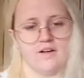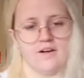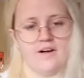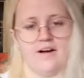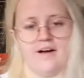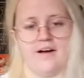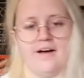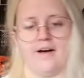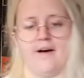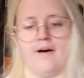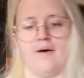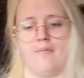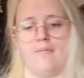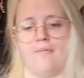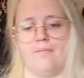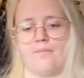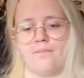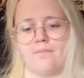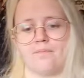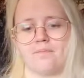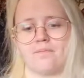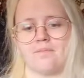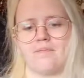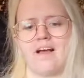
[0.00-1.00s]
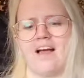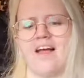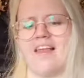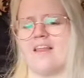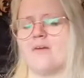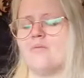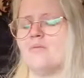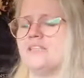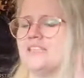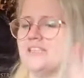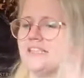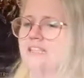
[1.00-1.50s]
And then
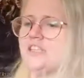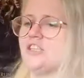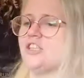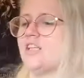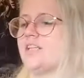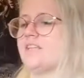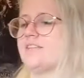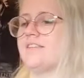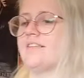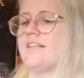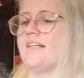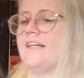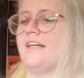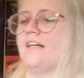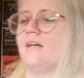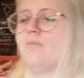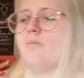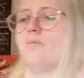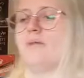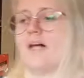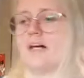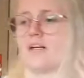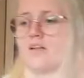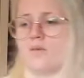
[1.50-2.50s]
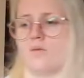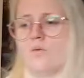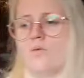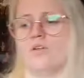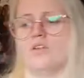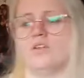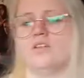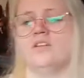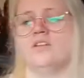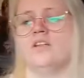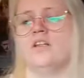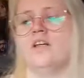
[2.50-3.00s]
we see Jesse
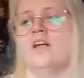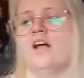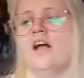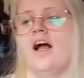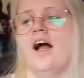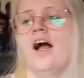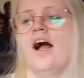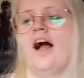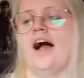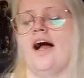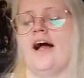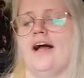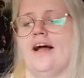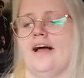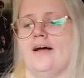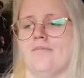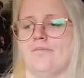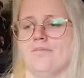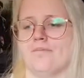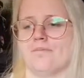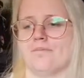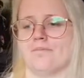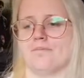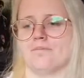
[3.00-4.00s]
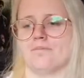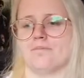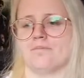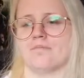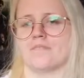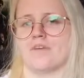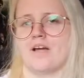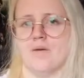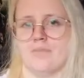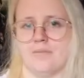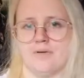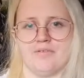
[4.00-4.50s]
Blackthorne.
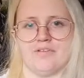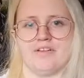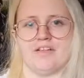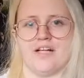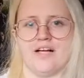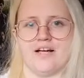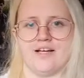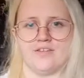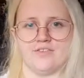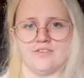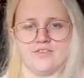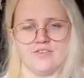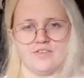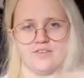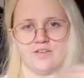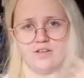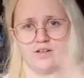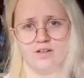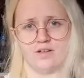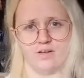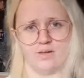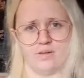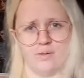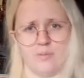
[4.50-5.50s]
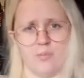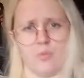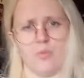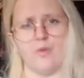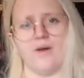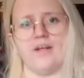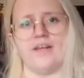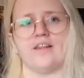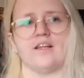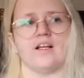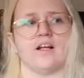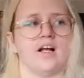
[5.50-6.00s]
And we realize the
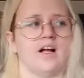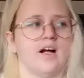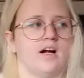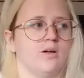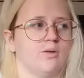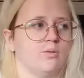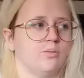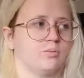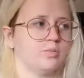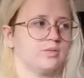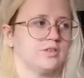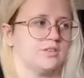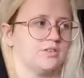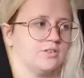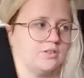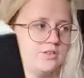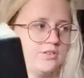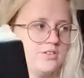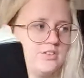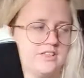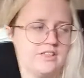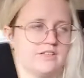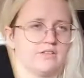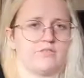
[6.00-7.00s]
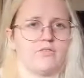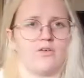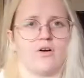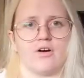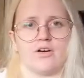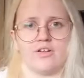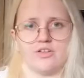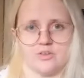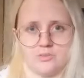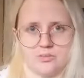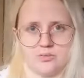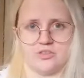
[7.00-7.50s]
boy that helped Lucy in the
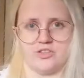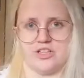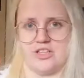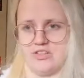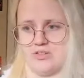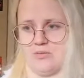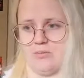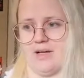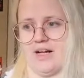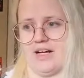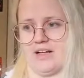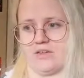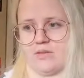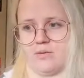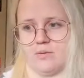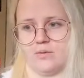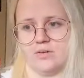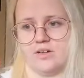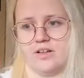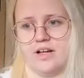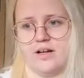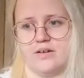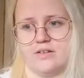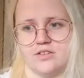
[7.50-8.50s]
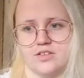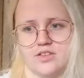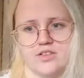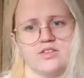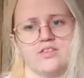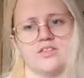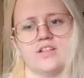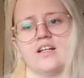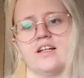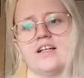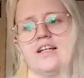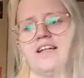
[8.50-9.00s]
forest was Jesse Blackthorne. And it turns
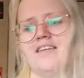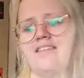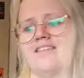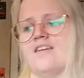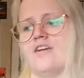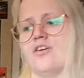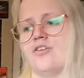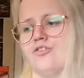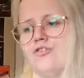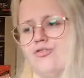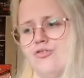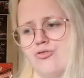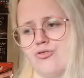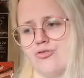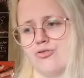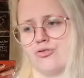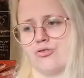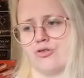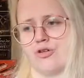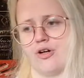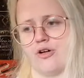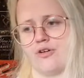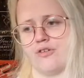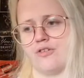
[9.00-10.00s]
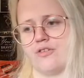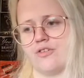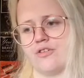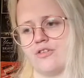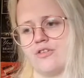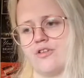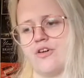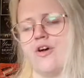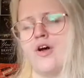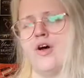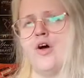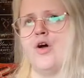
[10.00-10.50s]
out he's an unusual ghost,
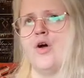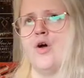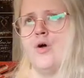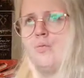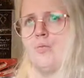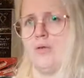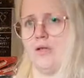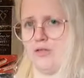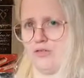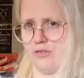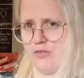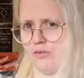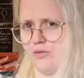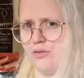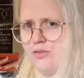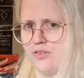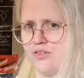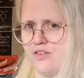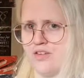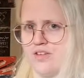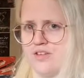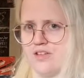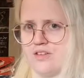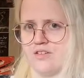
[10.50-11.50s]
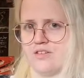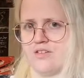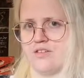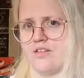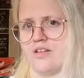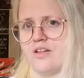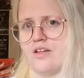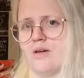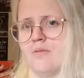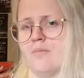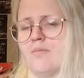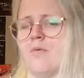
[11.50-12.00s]
because Lucy can see
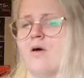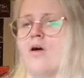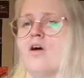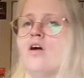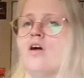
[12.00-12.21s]
him,